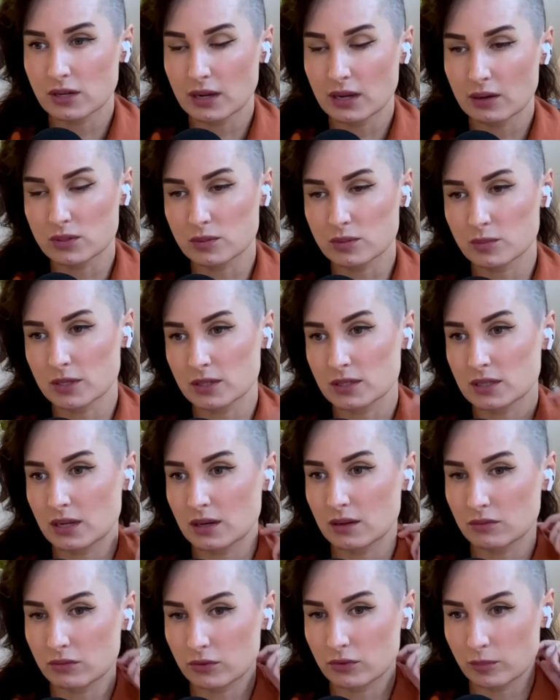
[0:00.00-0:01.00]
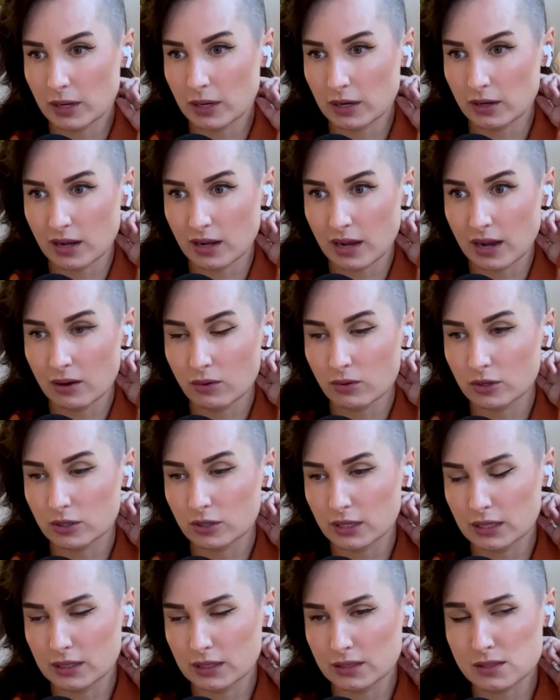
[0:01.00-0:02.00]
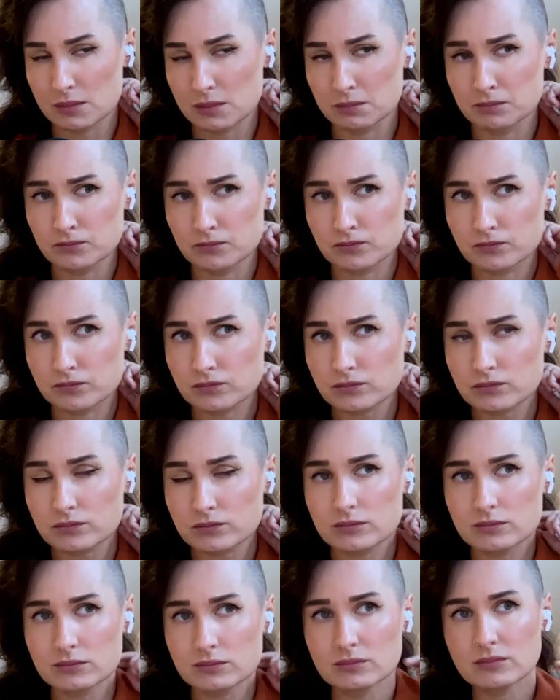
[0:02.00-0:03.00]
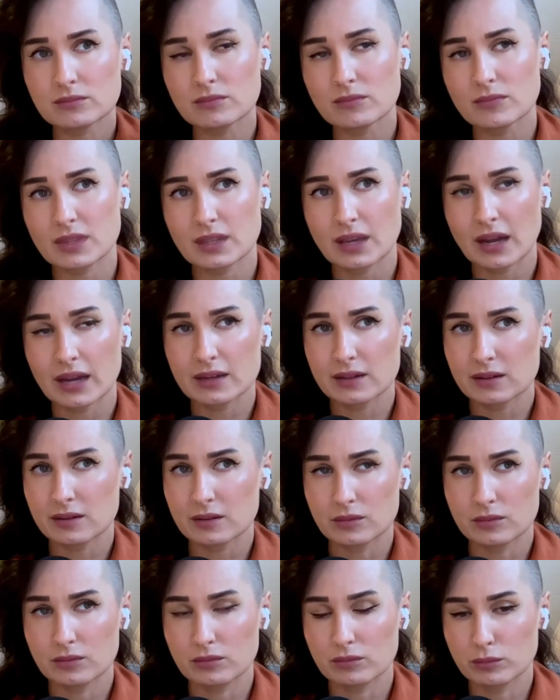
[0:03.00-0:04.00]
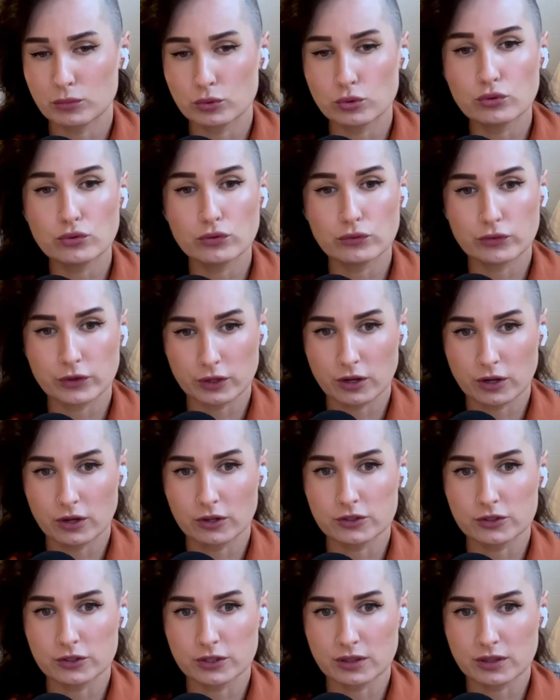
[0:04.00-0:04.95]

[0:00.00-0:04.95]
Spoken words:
was meditating for about an hour and I didn't move at all during the